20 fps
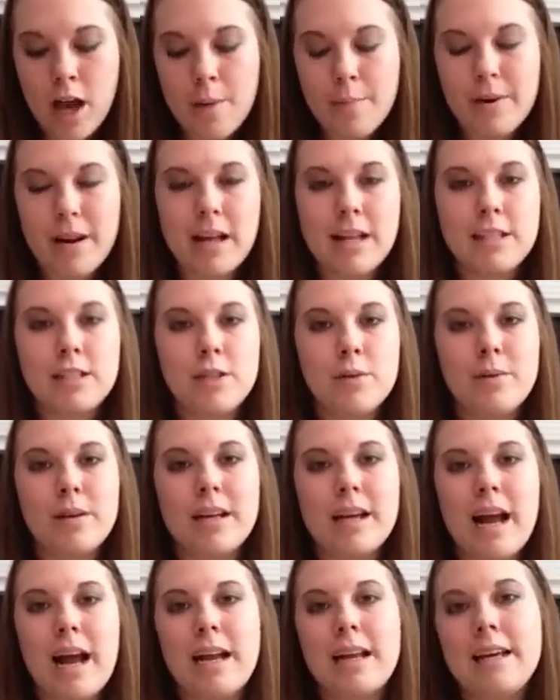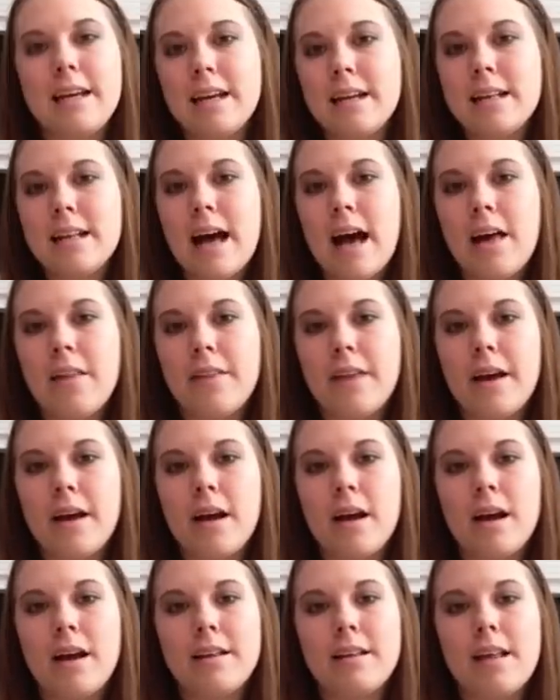But I do want to kind of get it out
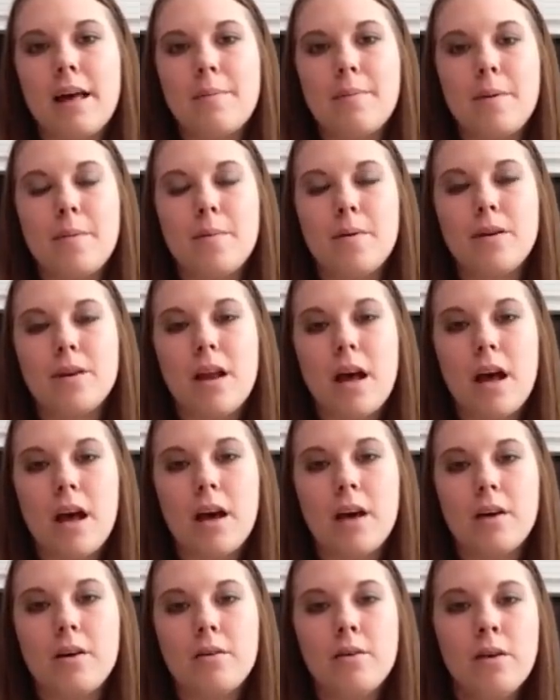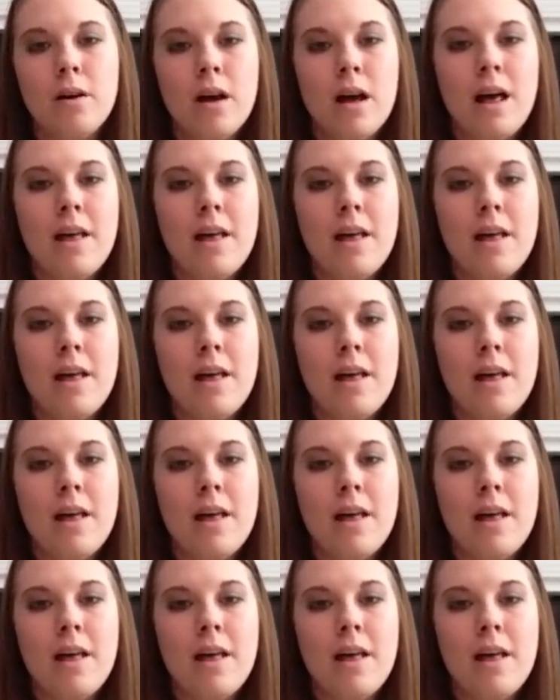there and let people know